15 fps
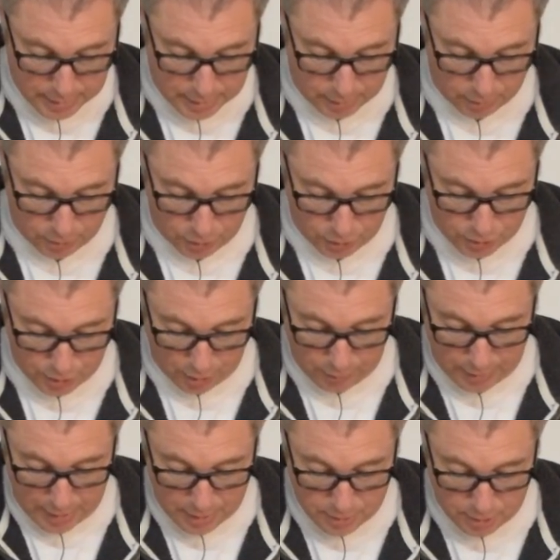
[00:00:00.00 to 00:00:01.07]
It'll just
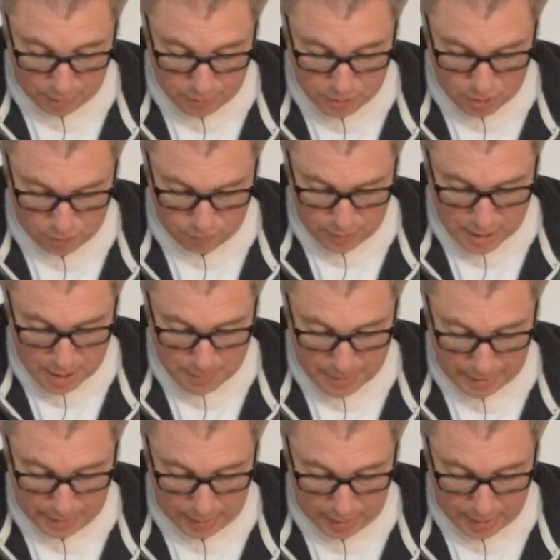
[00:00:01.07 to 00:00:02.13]
soak in. So it's not really
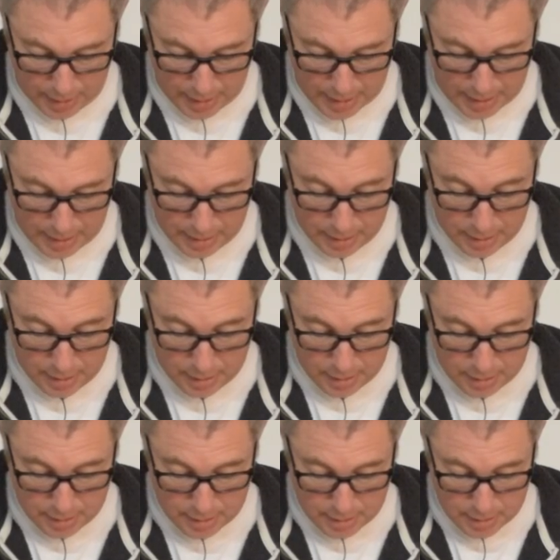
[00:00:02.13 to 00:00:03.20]
making a
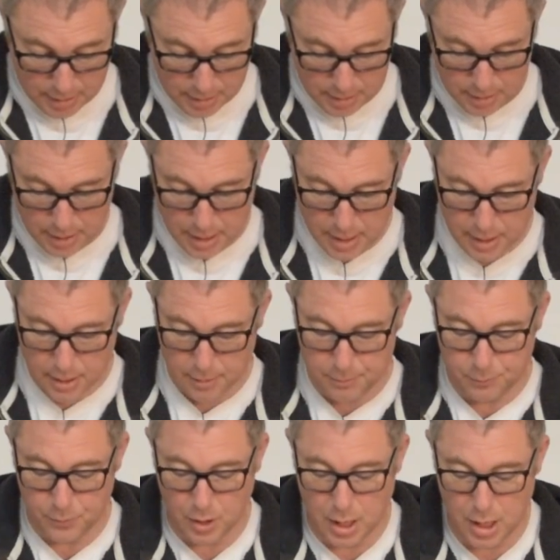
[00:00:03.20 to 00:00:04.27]

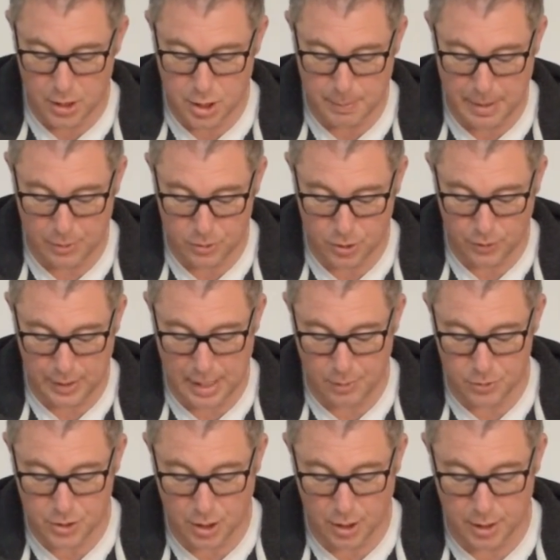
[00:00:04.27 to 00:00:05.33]
large amount on the
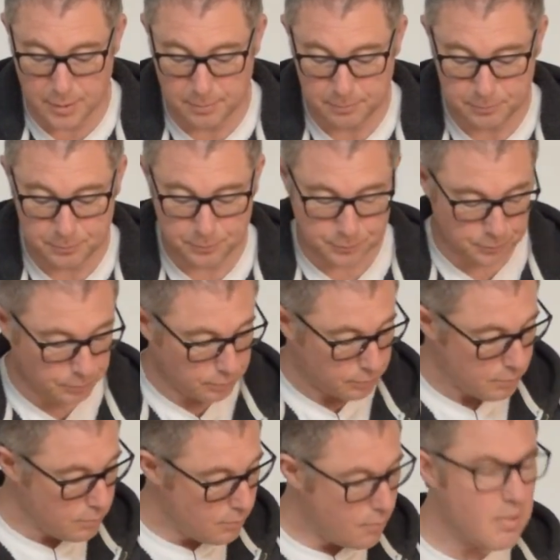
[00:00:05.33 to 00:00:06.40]
outside.
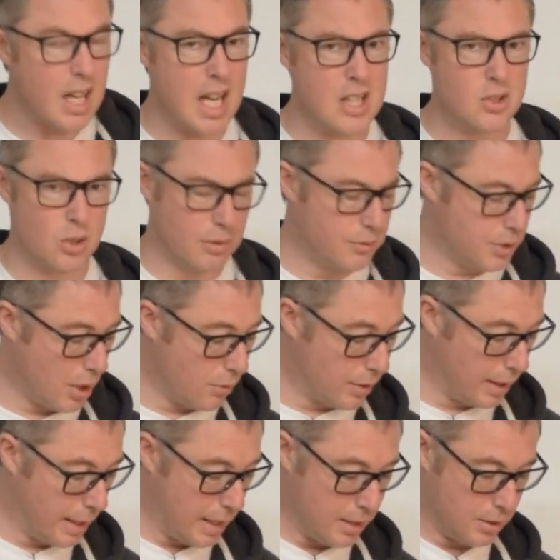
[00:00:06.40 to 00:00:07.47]
It's sort of
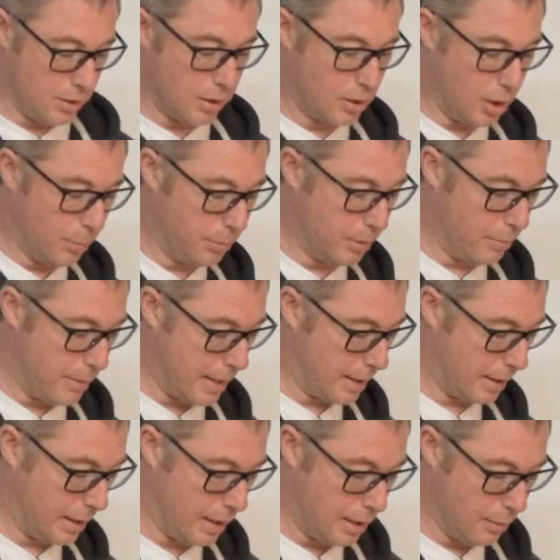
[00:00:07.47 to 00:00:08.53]
soaking into the copper,
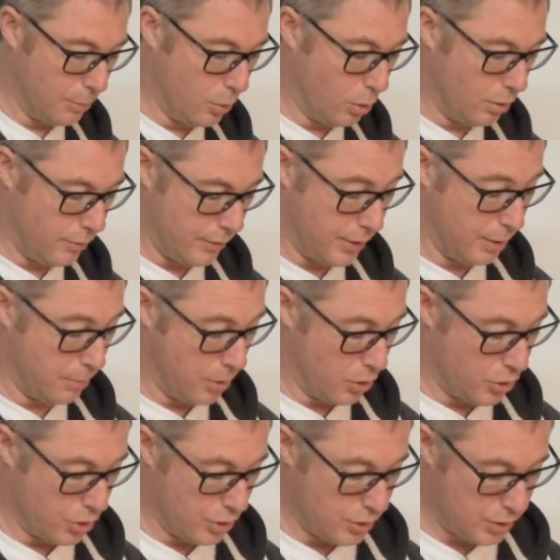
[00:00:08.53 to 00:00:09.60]
making it a more of an
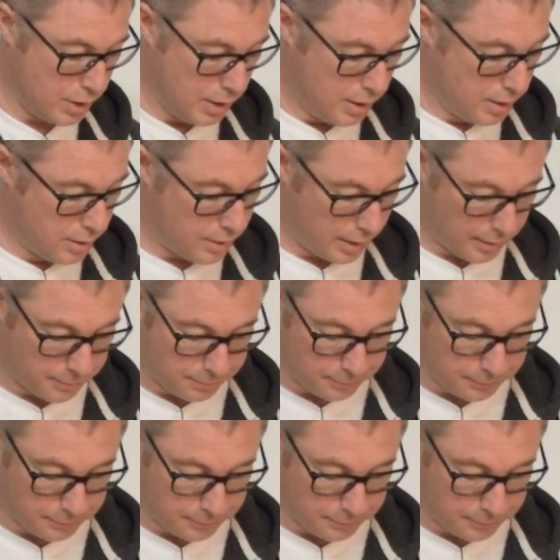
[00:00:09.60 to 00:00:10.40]
homogeneous thing.